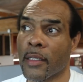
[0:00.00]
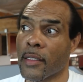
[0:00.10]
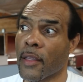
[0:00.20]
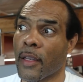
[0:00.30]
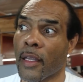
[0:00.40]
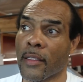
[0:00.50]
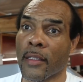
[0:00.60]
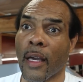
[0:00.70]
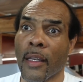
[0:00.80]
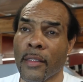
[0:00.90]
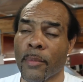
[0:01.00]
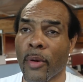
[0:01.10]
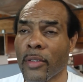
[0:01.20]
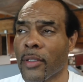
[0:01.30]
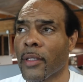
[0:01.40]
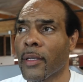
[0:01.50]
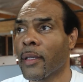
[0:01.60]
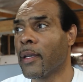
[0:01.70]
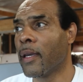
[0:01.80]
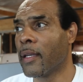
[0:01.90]
there's nothing against Adonis personally.
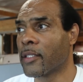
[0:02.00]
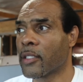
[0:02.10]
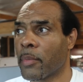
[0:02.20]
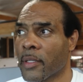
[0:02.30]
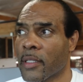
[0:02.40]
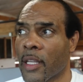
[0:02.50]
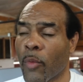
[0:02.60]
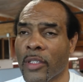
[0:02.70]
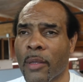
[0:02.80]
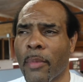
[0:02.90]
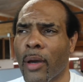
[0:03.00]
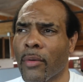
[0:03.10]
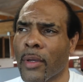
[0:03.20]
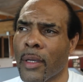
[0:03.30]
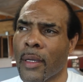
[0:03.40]
It's just business. He wants the belt.